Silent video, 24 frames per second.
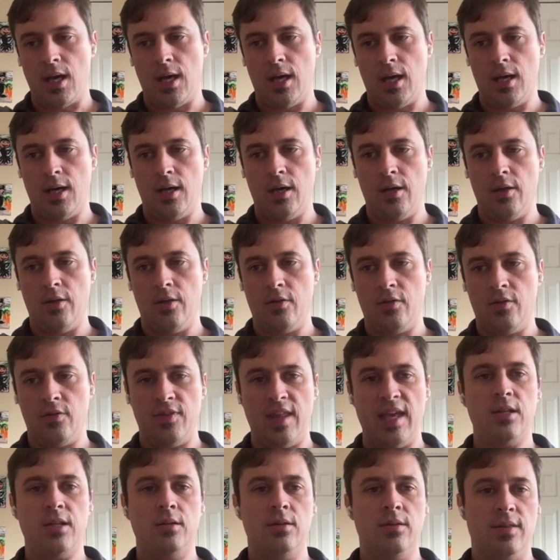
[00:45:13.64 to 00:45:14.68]

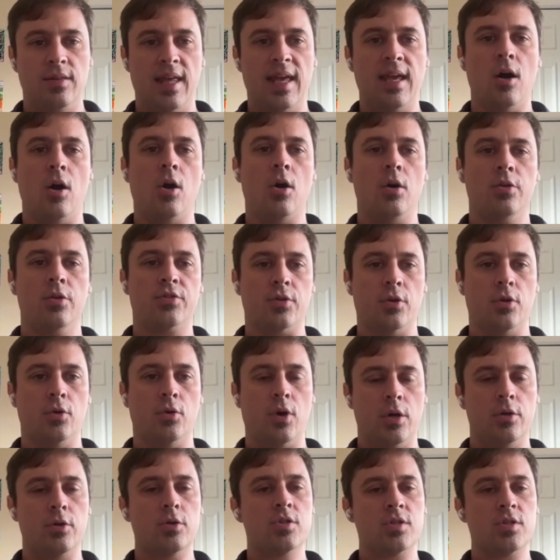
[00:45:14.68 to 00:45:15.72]
they
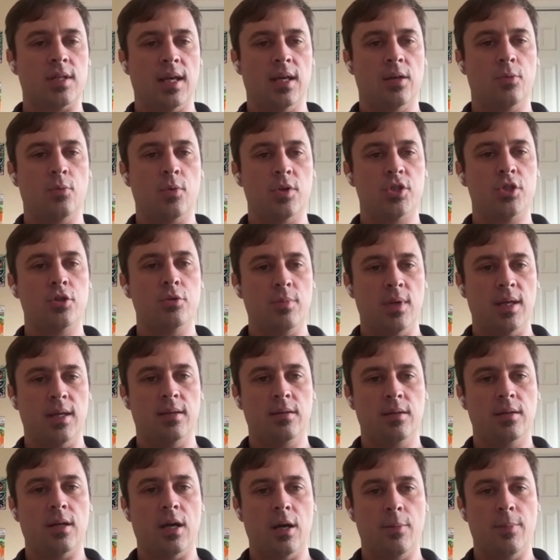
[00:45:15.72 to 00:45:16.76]
also understand what you
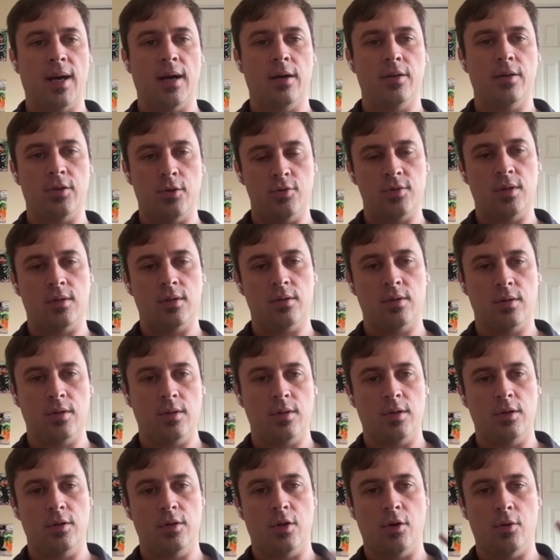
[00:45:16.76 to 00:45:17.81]
mean about using
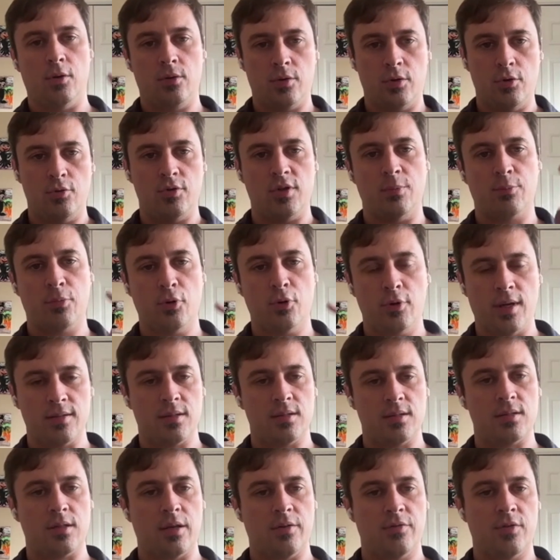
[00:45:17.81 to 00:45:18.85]

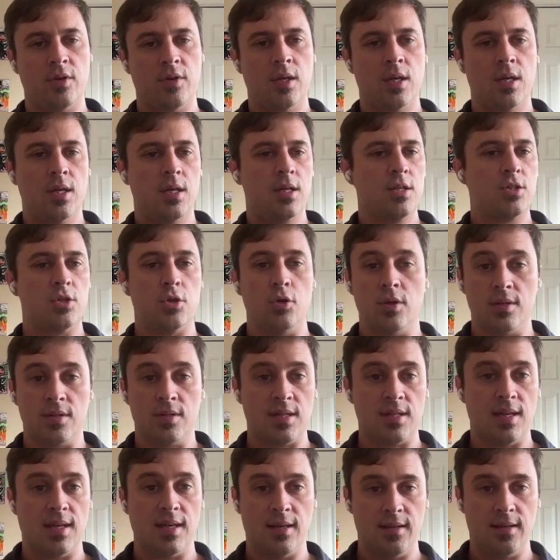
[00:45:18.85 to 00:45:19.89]
pronouns and stuff. So you can
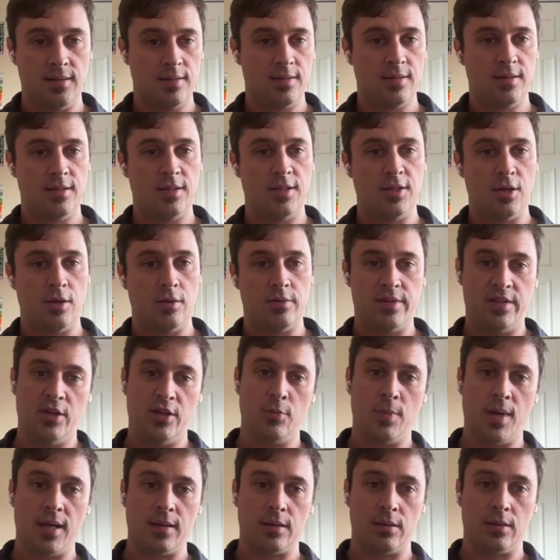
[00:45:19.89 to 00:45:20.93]
say,
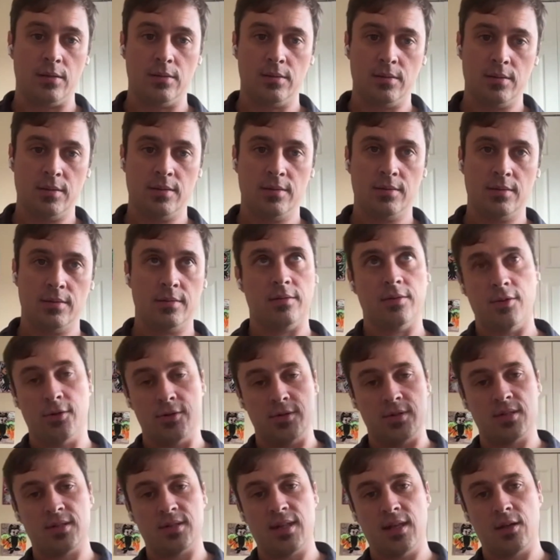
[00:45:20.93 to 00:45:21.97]
dear model,
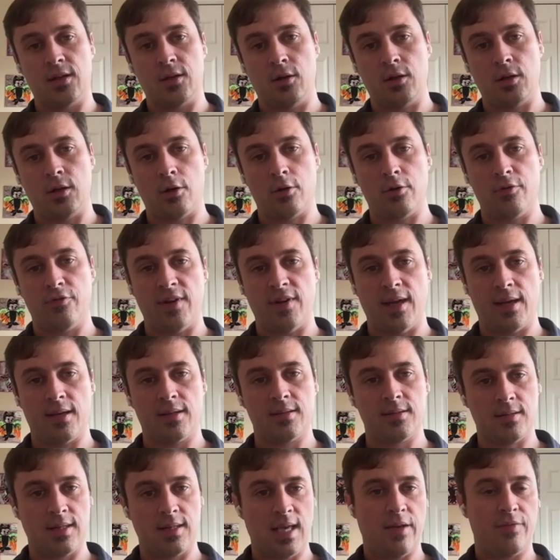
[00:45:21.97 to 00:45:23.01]
there's this thing called
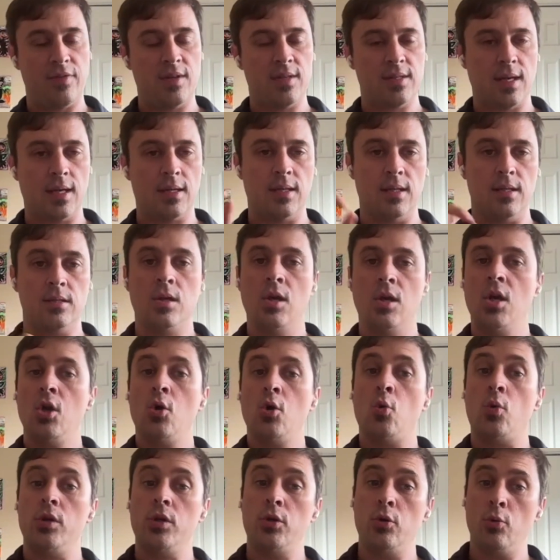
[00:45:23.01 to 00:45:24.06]
artifact. They have these IDs.
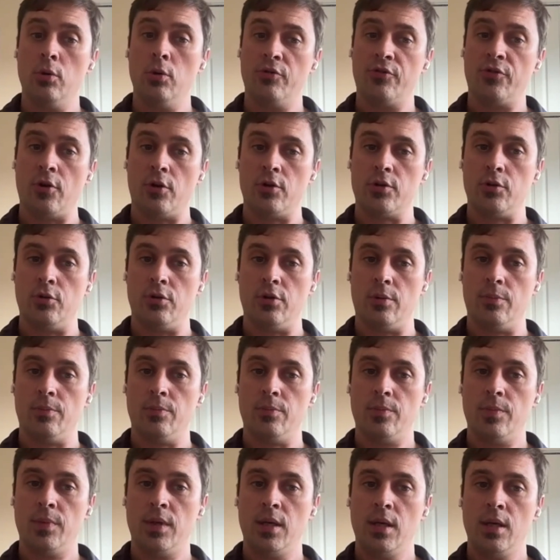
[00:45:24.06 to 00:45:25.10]
When you refer to
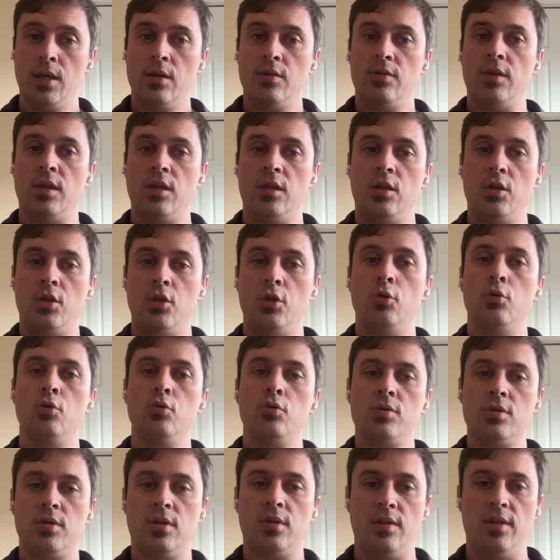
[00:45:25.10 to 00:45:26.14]
them, then
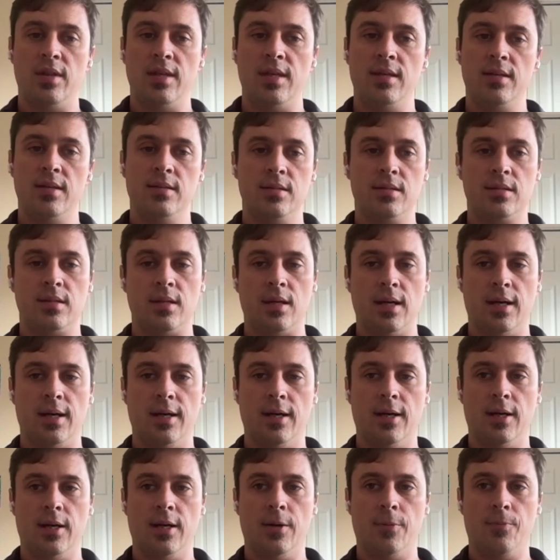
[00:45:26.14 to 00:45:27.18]
use these
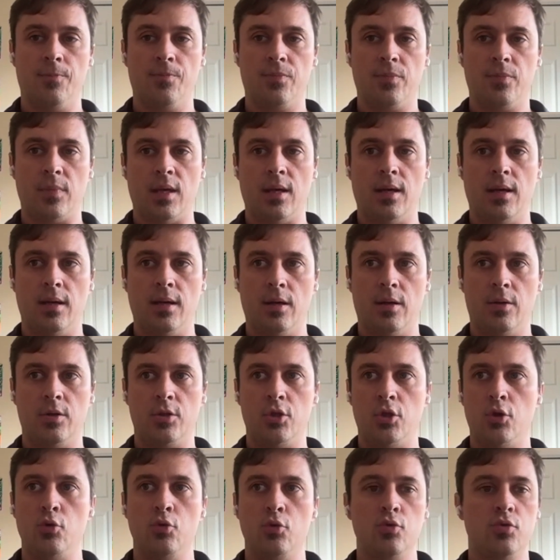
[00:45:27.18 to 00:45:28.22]

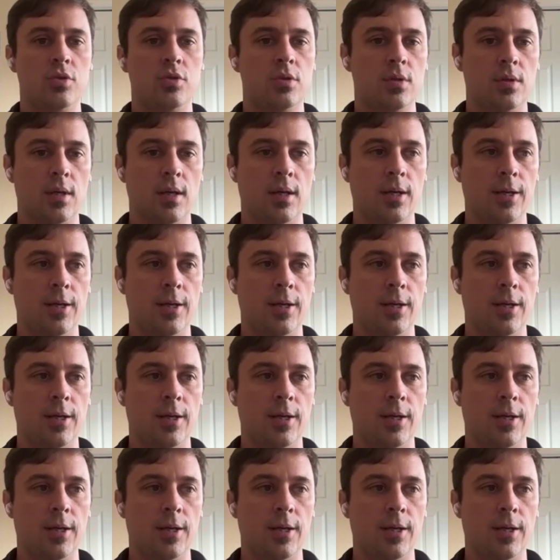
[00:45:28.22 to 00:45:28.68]
use